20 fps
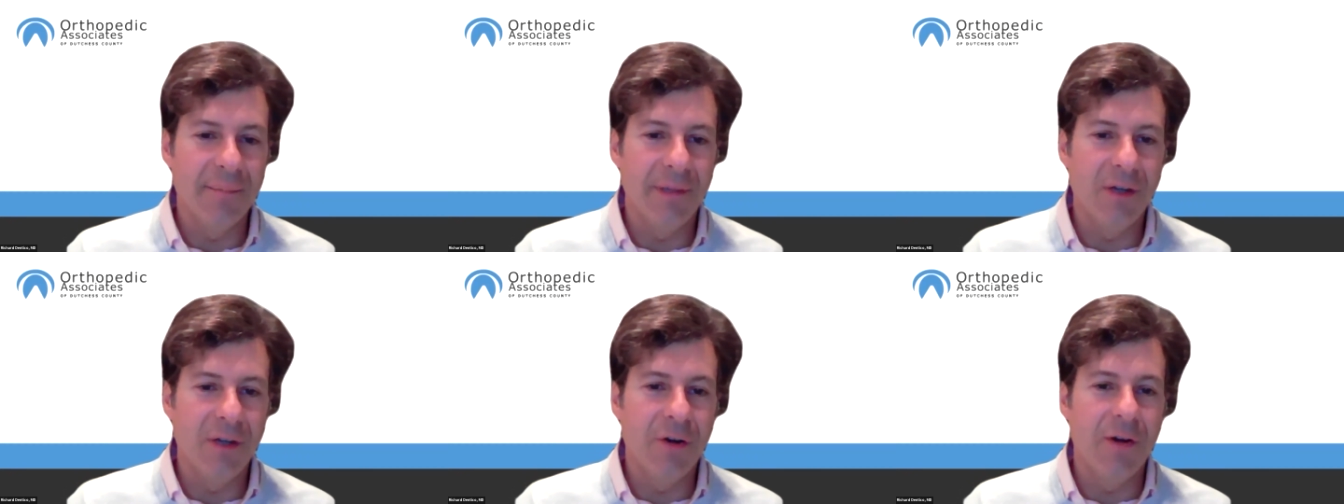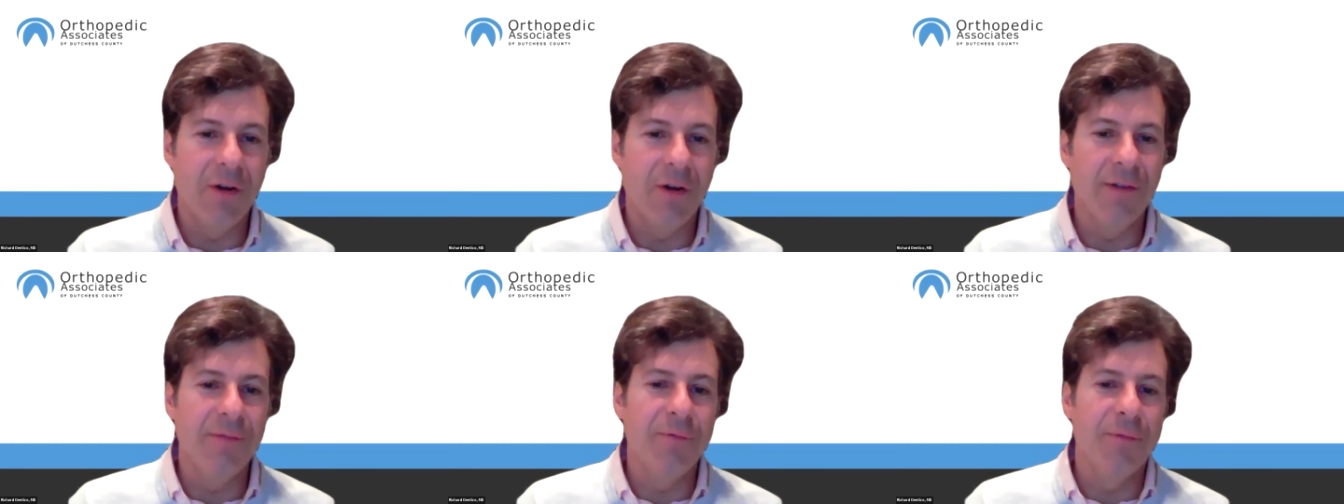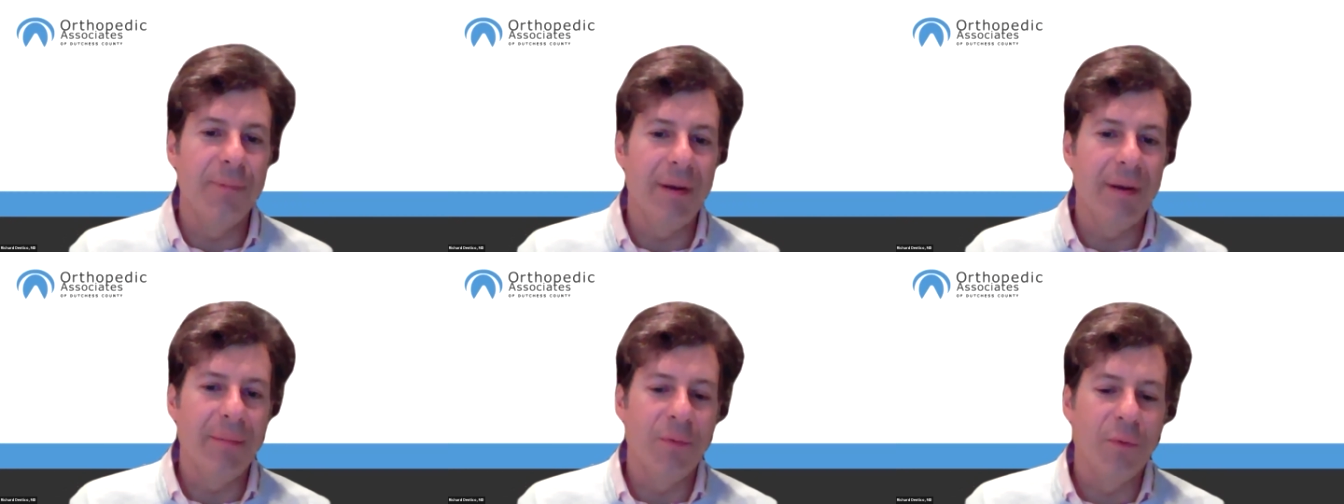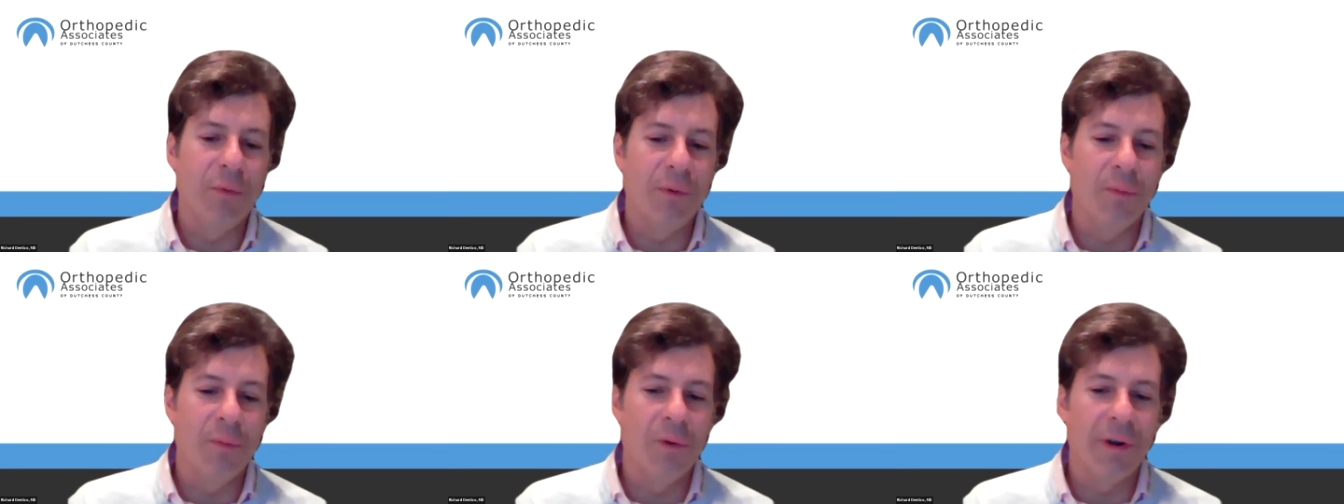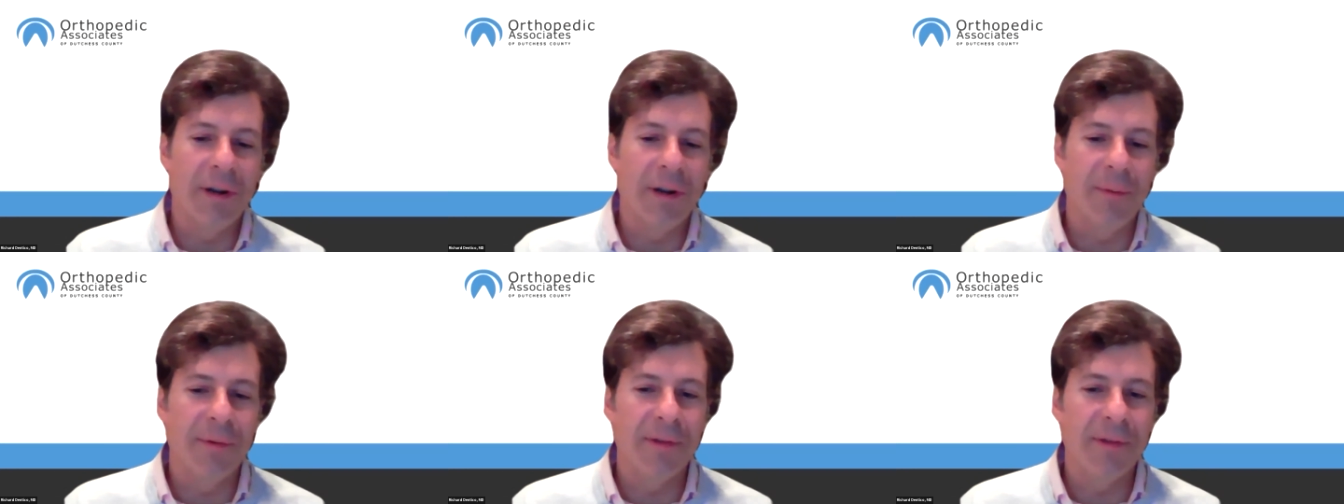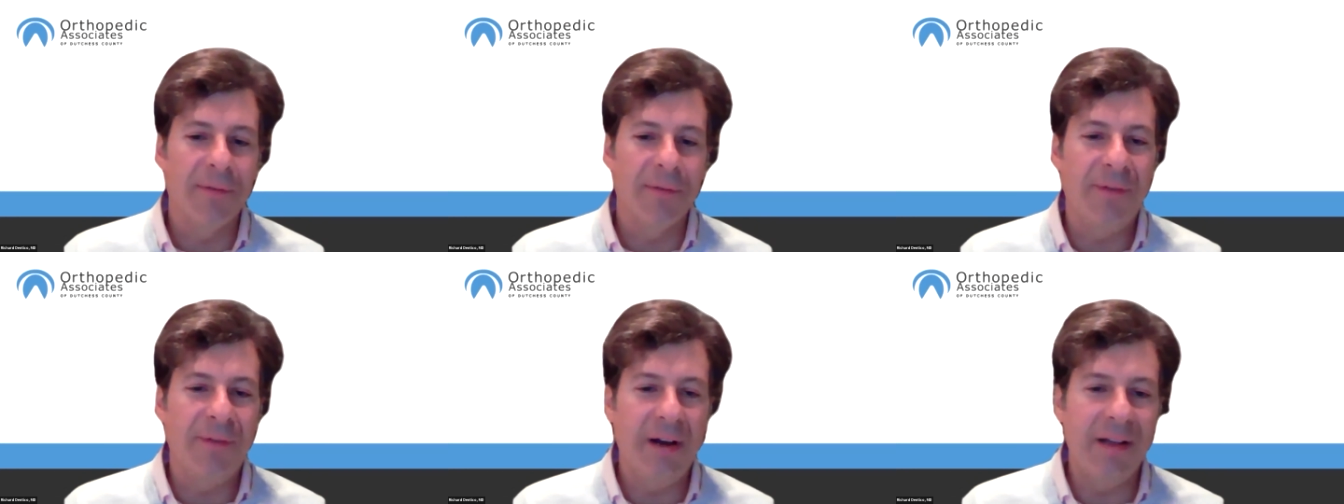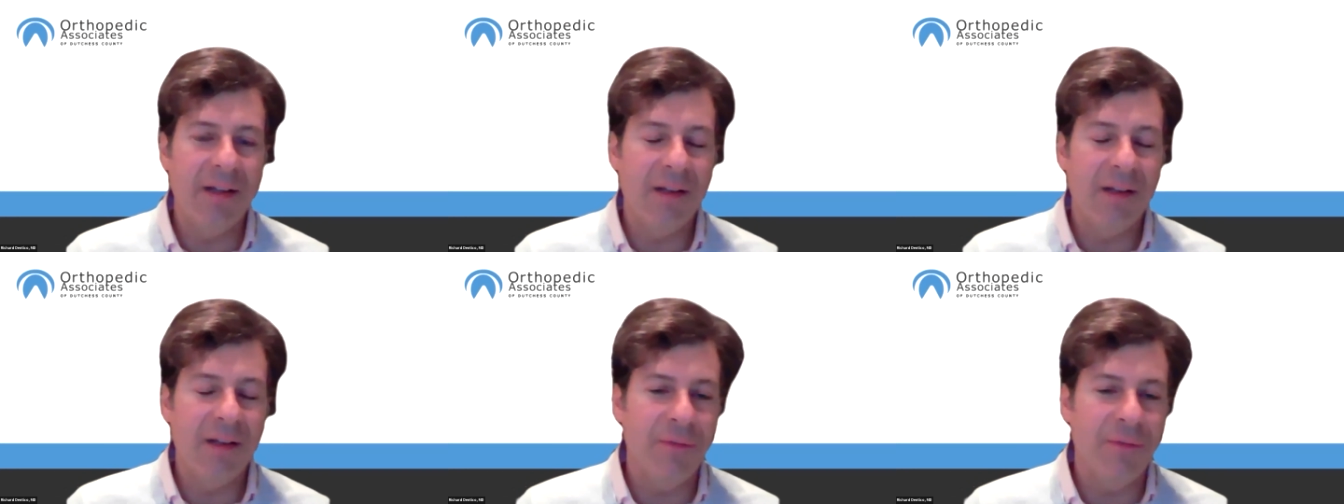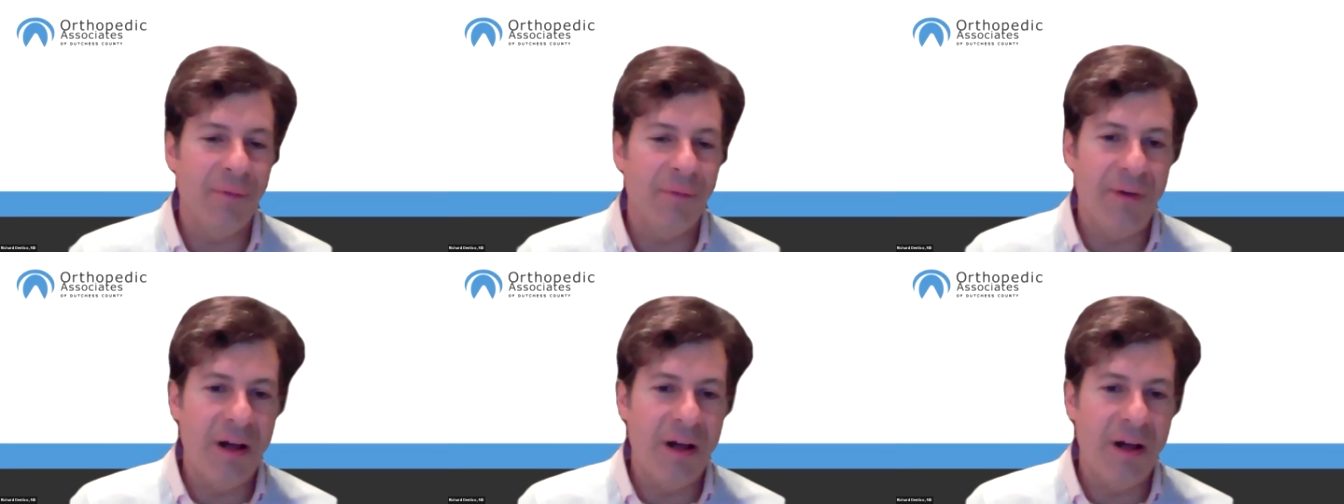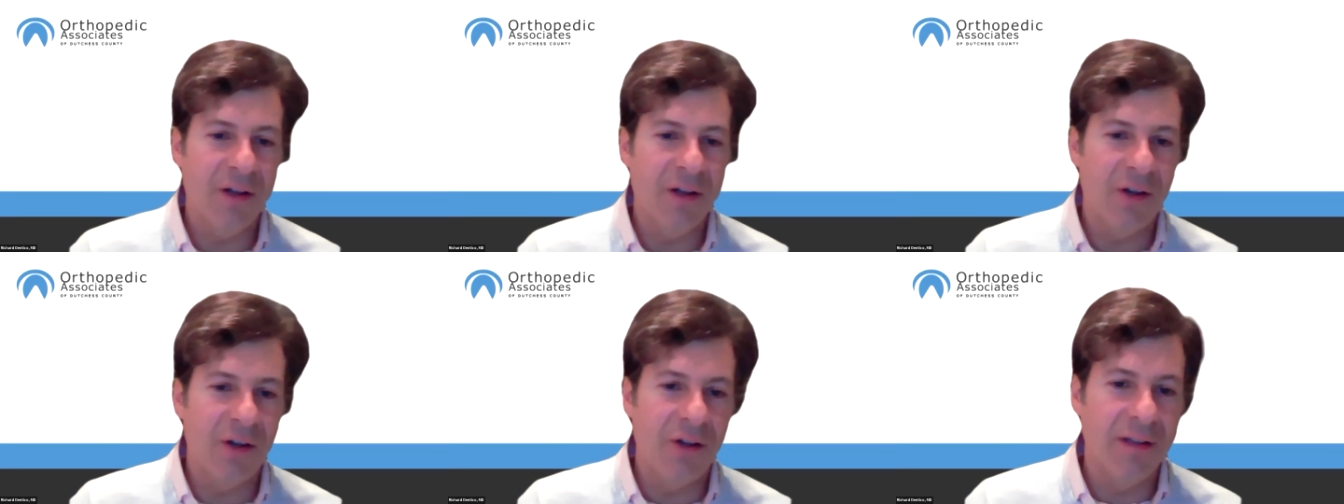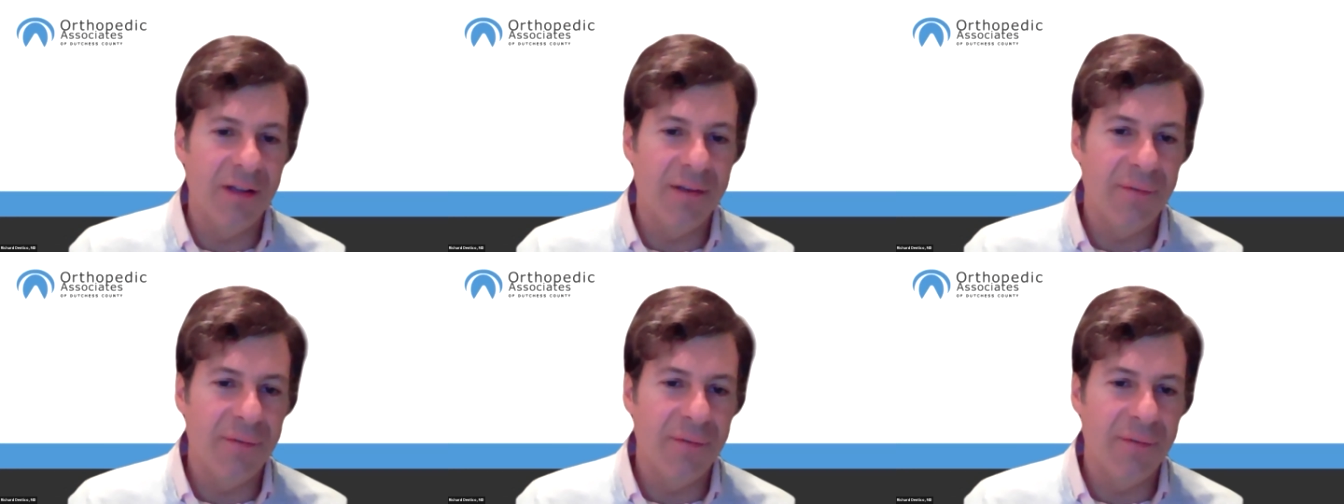because remember, we're working with the follicle